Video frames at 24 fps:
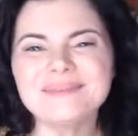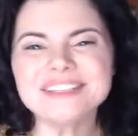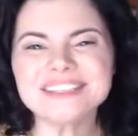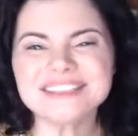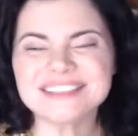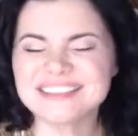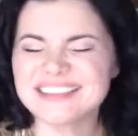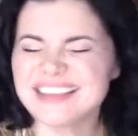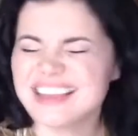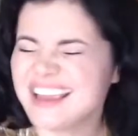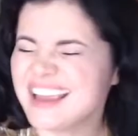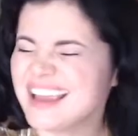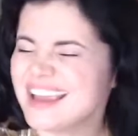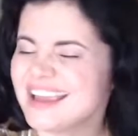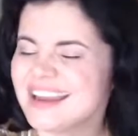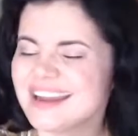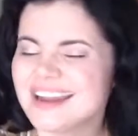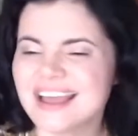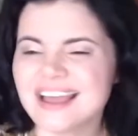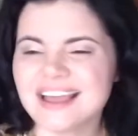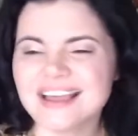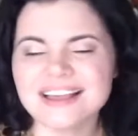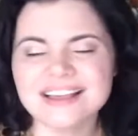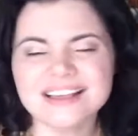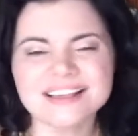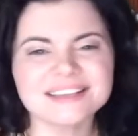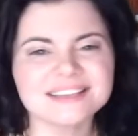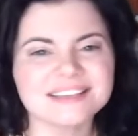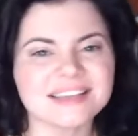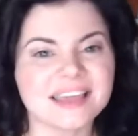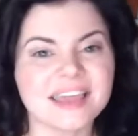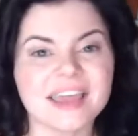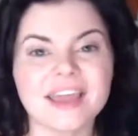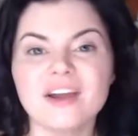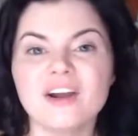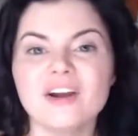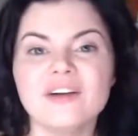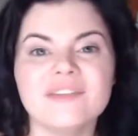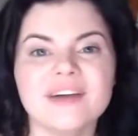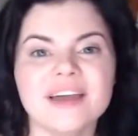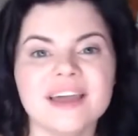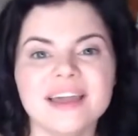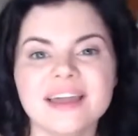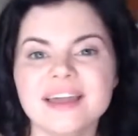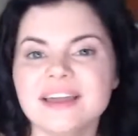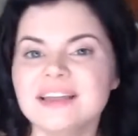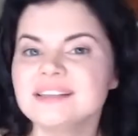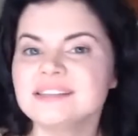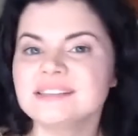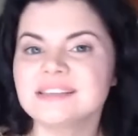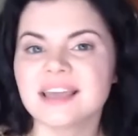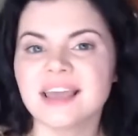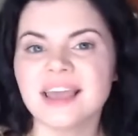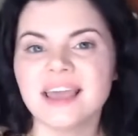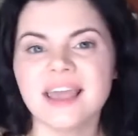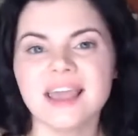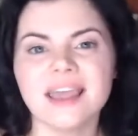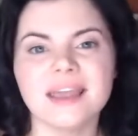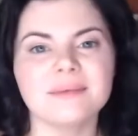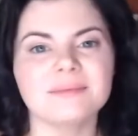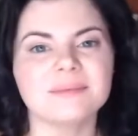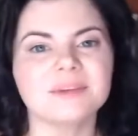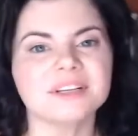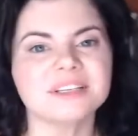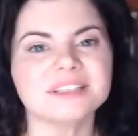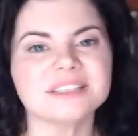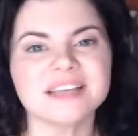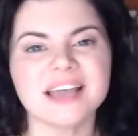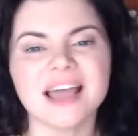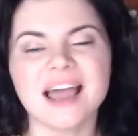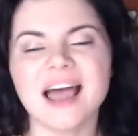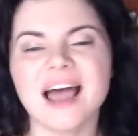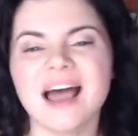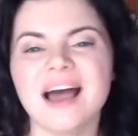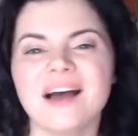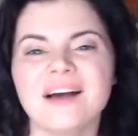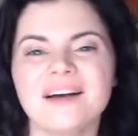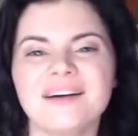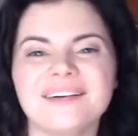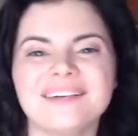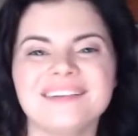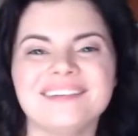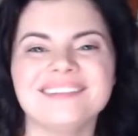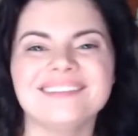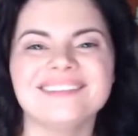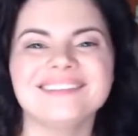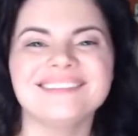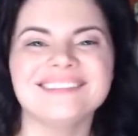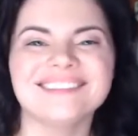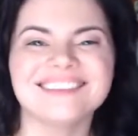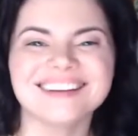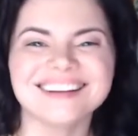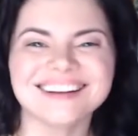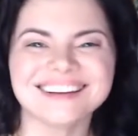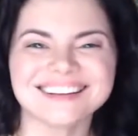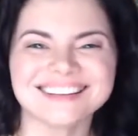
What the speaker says: the scene as the caravans came to town.